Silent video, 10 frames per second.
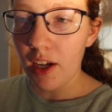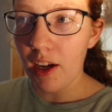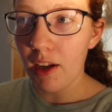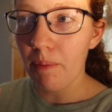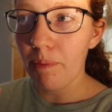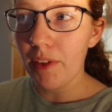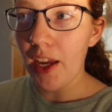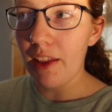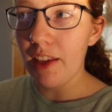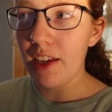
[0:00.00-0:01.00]
And
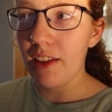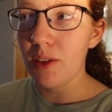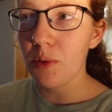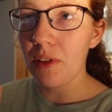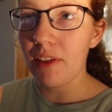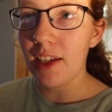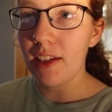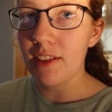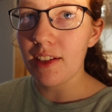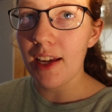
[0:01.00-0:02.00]
they're the sort of
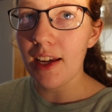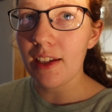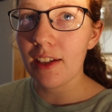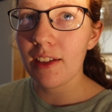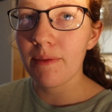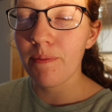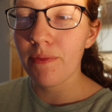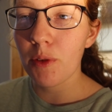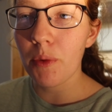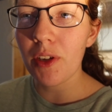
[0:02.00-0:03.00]
things like,
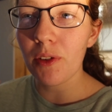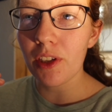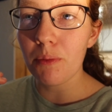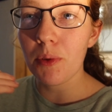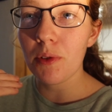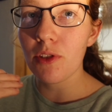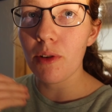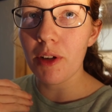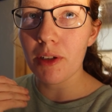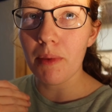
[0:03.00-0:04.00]
we're not going to put so
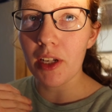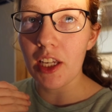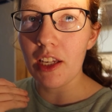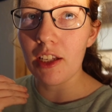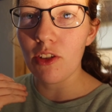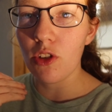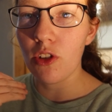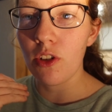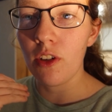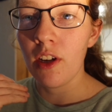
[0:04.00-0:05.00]
much money
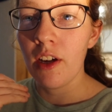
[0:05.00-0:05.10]
into